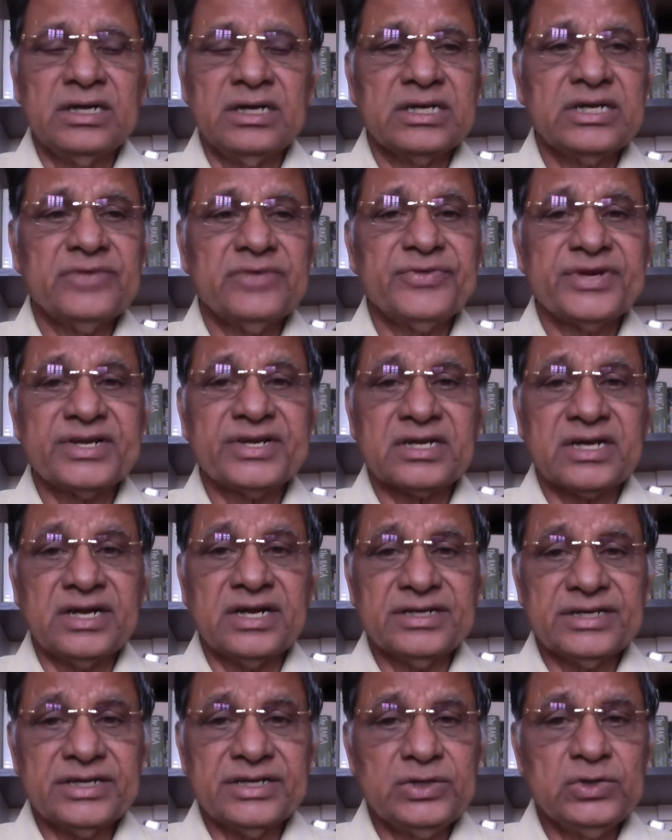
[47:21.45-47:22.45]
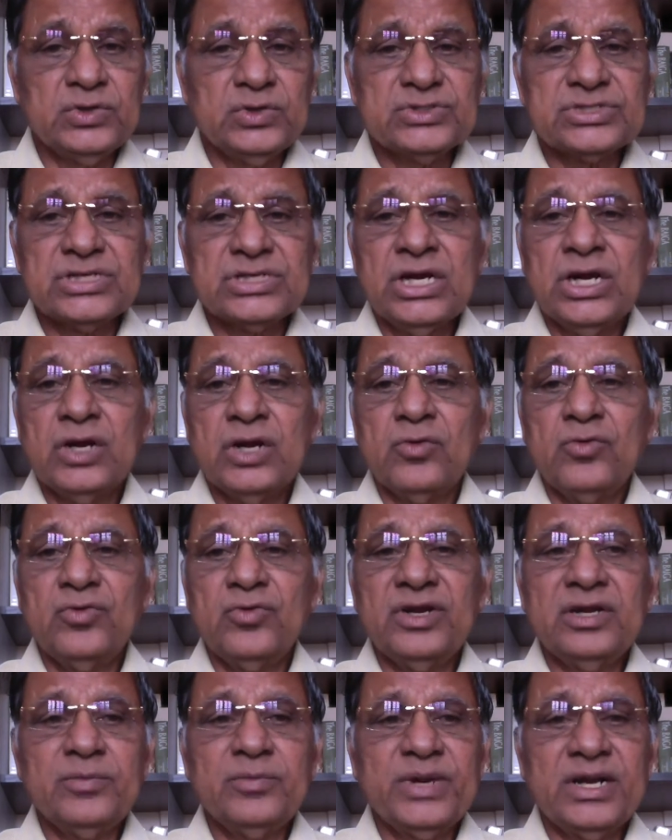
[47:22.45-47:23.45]
If it continues, we
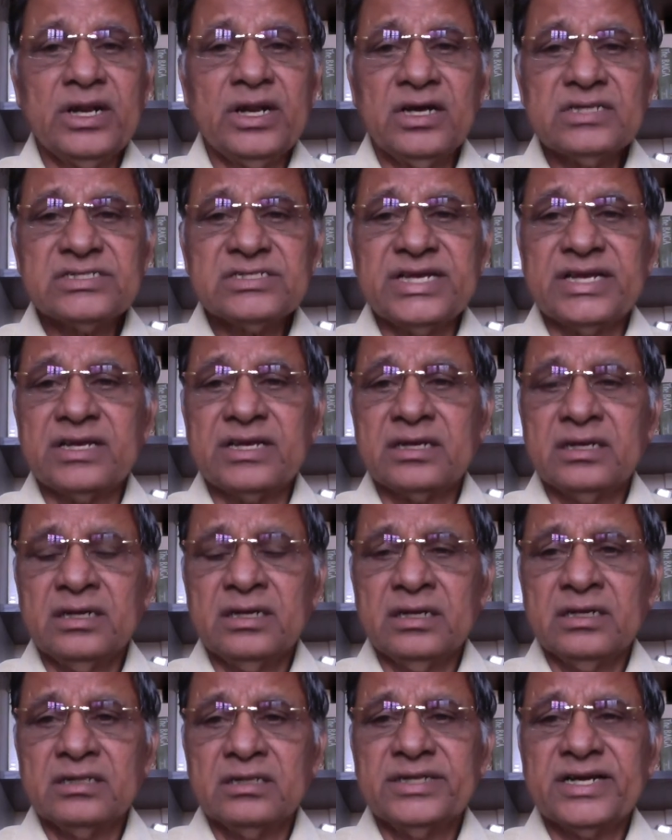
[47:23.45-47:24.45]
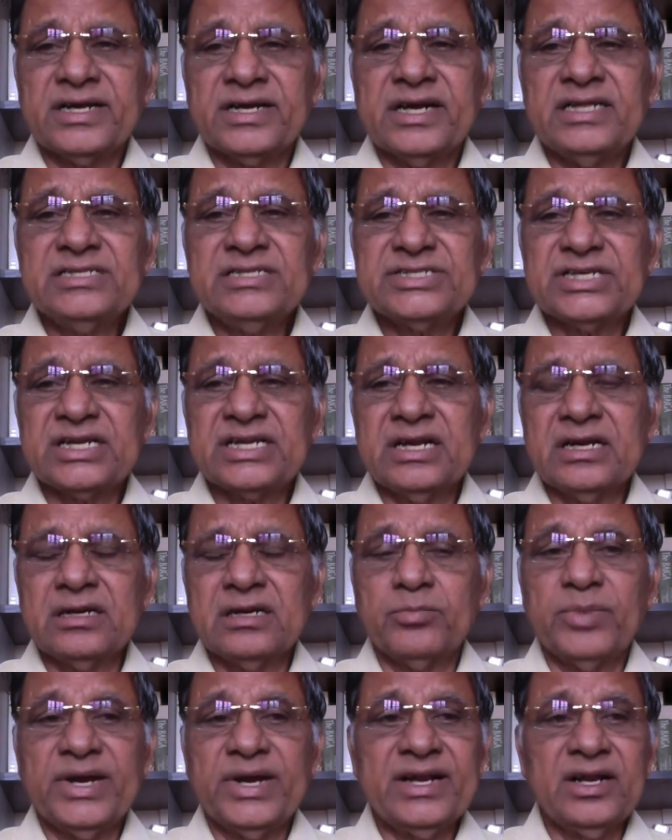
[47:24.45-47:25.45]
will be losing the cultural
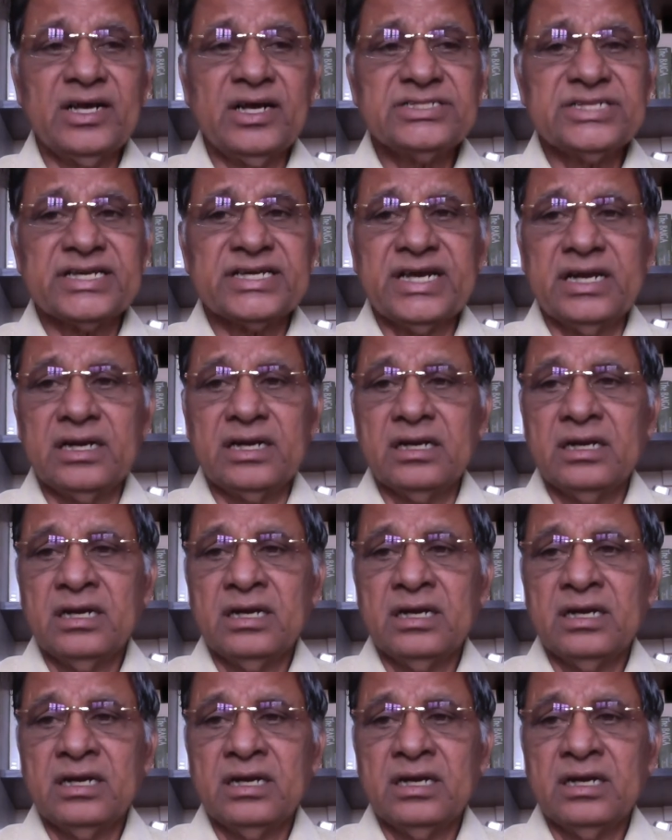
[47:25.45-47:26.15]
and biological